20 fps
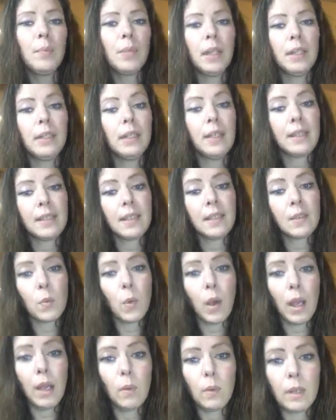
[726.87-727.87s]
but this is
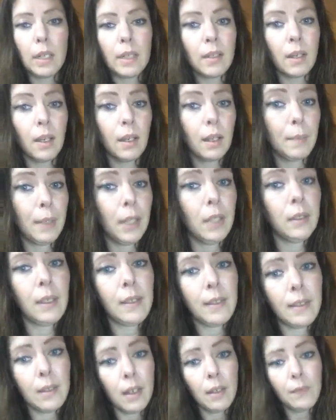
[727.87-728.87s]
why I want to talk about
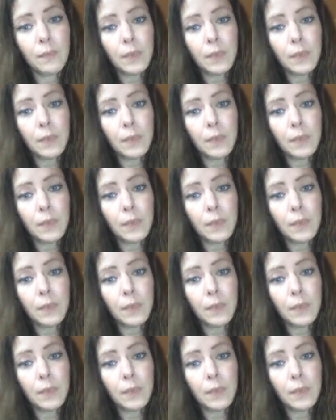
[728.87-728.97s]
this stuff